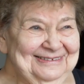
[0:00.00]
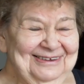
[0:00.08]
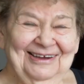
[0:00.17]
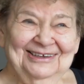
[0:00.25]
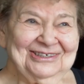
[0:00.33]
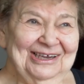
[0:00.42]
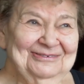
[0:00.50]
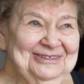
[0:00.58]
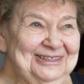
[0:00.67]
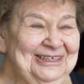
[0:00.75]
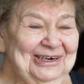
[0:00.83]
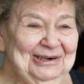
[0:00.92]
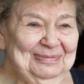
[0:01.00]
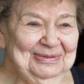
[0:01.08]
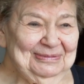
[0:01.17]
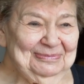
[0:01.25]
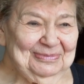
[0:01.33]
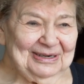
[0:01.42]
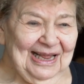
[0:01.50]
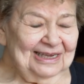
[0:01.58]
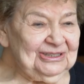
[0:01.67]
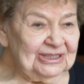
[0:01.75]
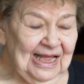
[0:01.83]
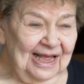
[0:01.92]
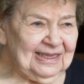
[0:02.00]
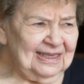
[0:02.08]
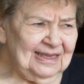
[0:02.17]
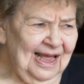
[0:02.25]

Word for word: Gosh, that was terrible. But I, just, I,